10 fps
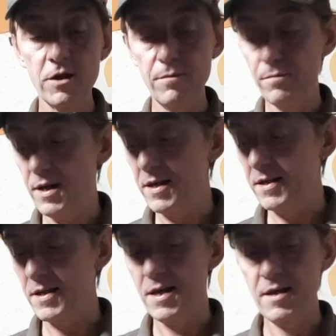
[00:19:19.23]
in
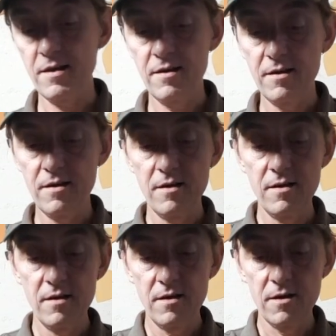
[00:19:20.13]
place there.
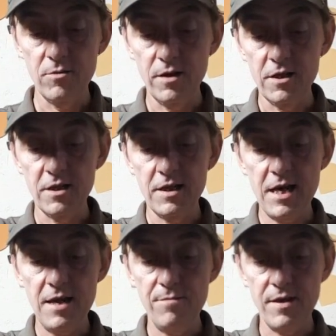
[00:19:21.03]
So we can just
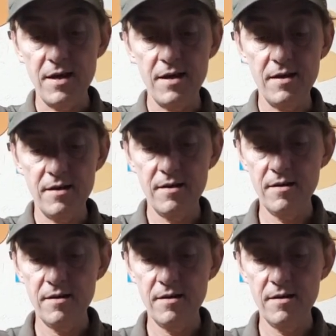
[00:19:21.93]
take that.